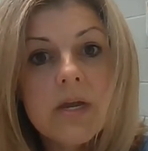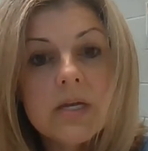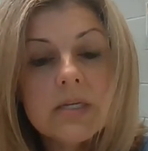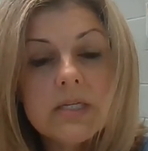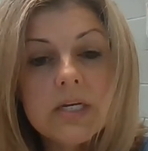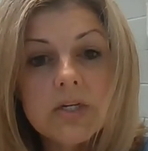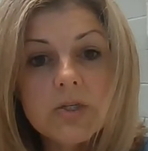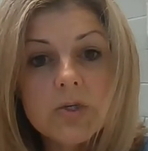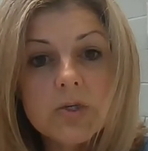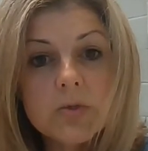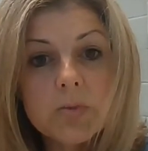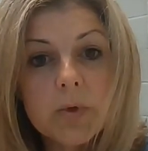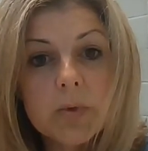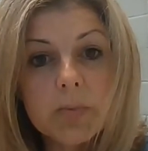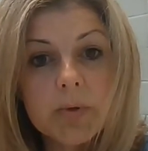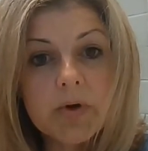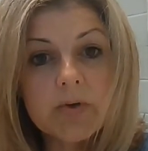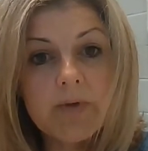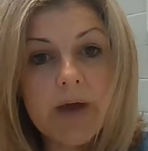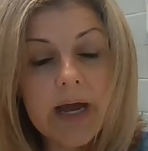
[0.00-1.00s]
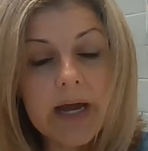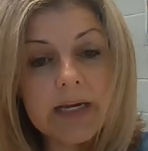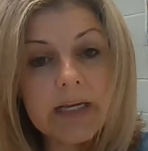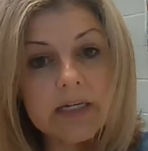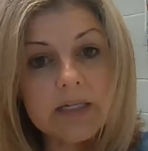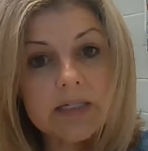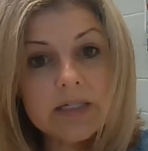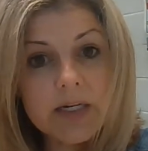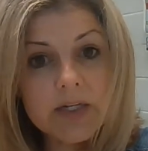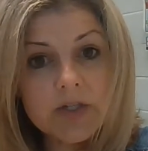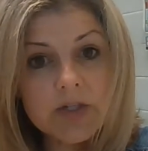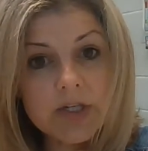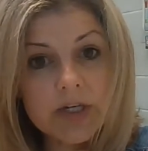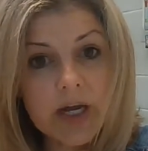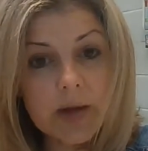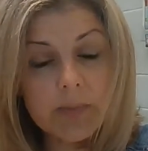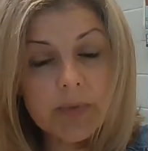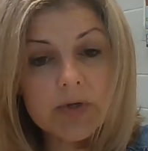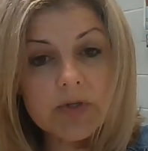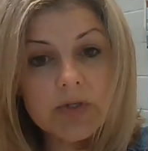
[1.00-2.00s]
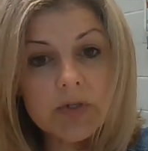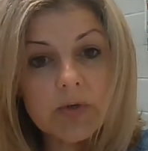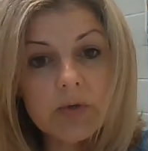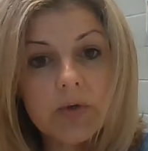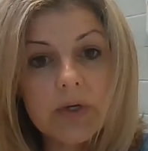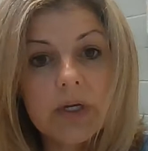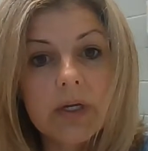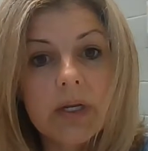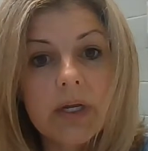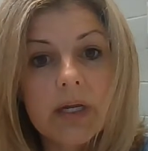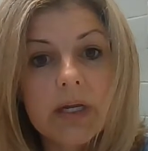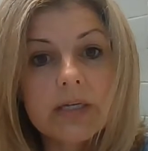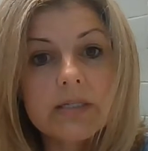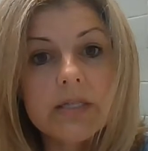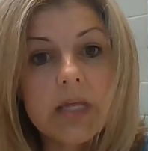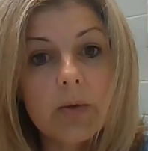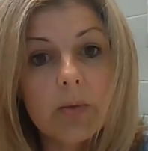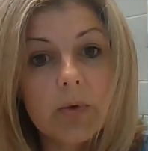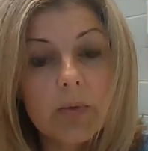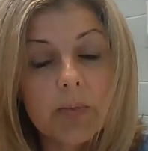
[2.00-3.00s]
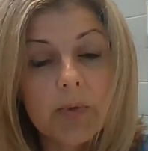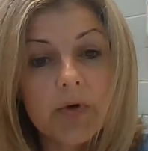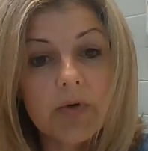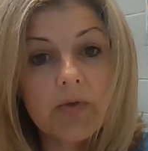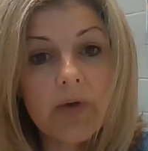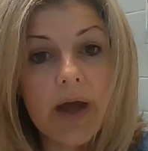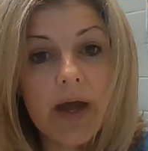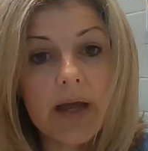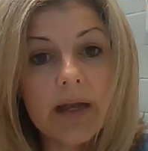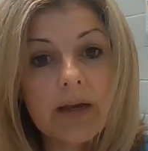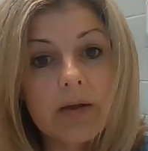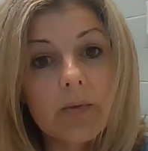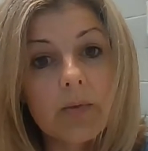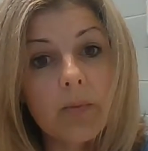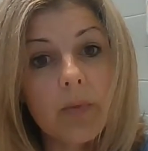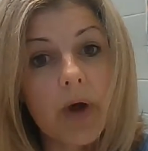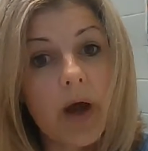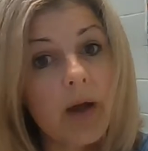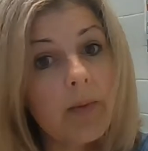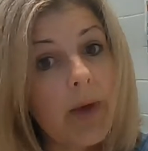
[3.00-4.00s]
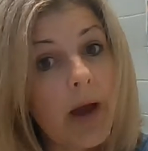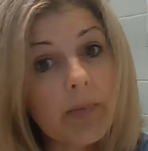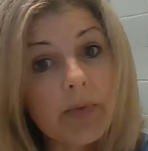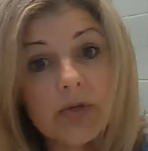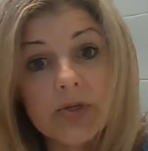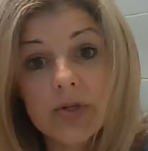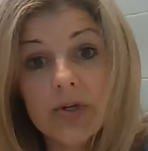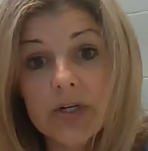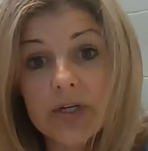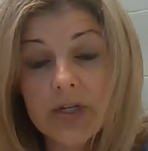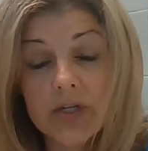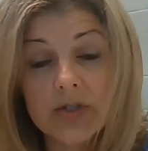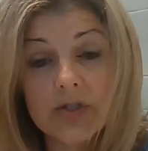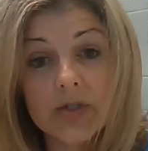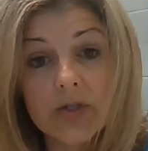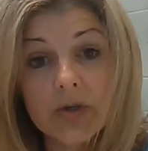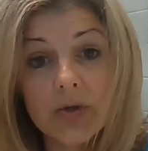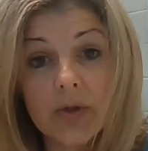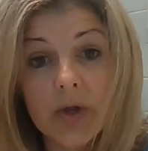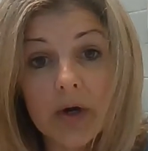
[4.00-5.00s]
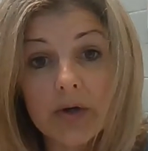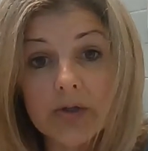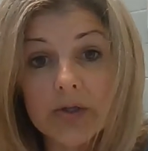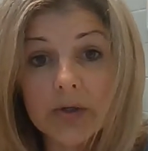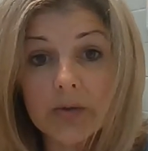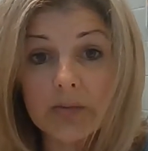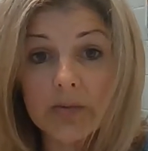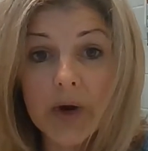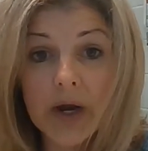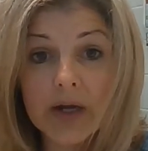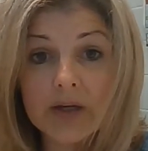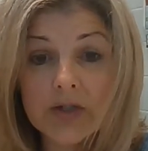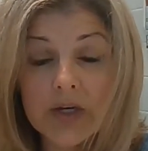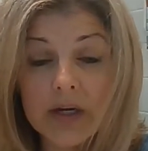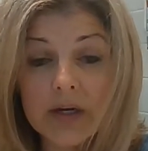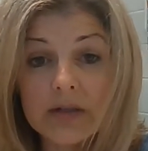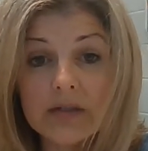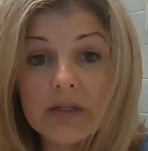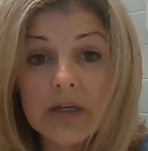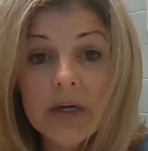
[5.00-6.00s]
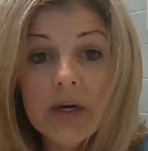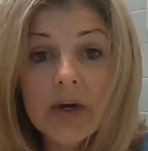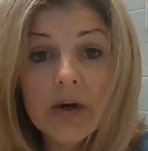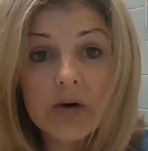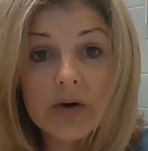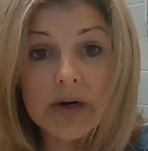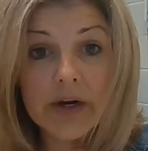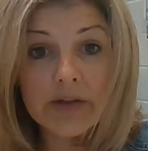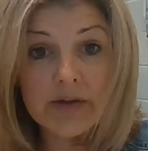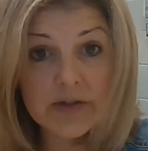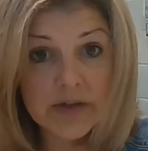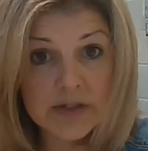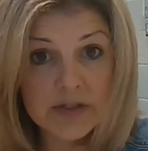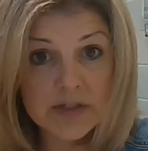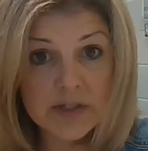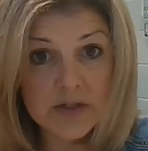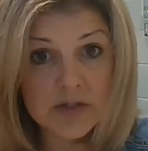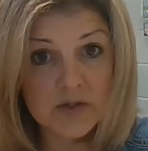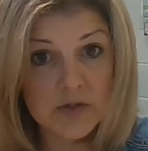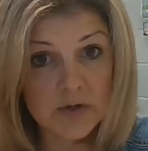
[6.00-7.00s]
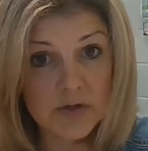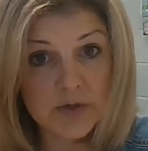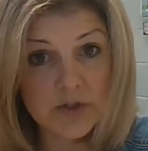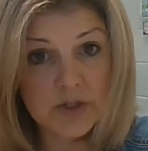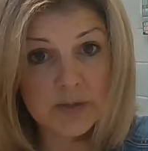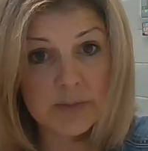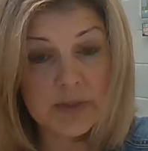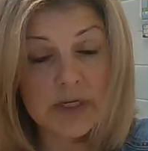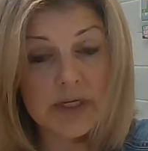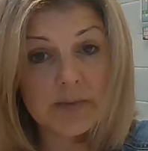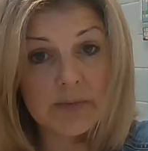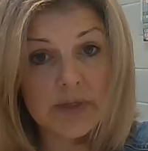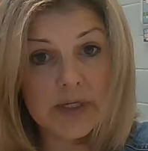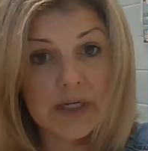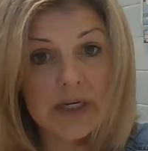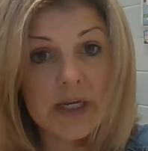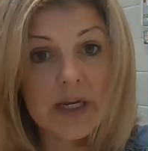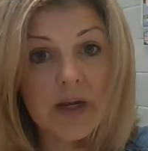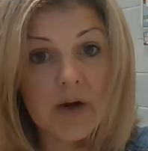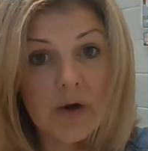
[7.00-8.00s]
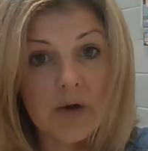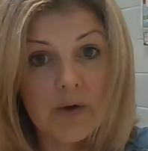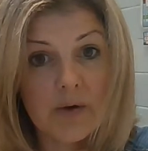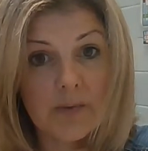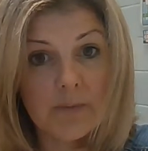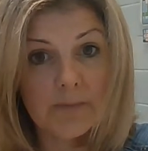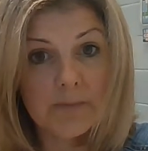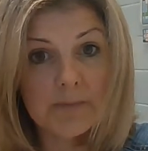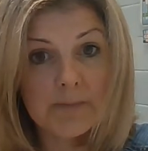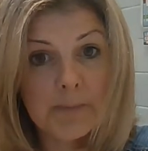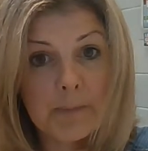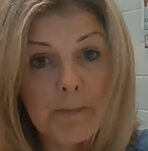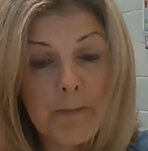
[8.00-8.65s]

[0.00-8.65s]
Teachers will provide extension opportunities. They will provide opportunities to do long-term projects or other things that students should be completing at home.